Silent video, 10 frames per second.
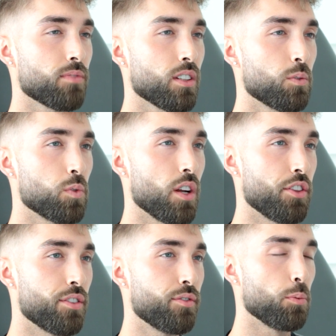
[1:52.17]
run
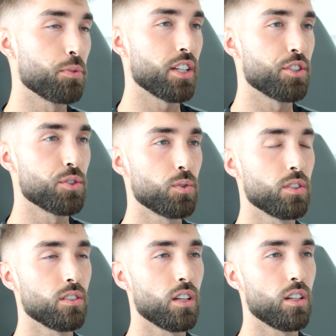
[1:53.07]
their full potential
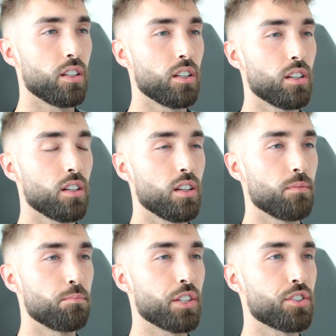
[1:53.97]
and, and
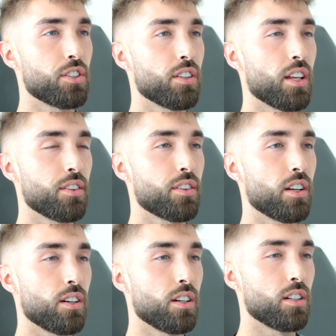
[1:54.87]
make sure that
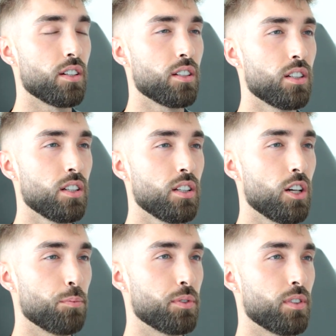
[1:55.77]
they're uh,
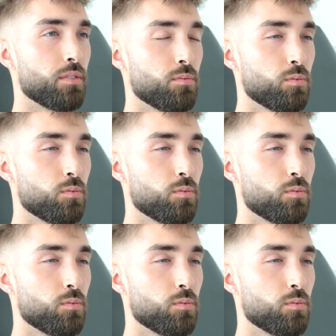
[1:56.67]
helping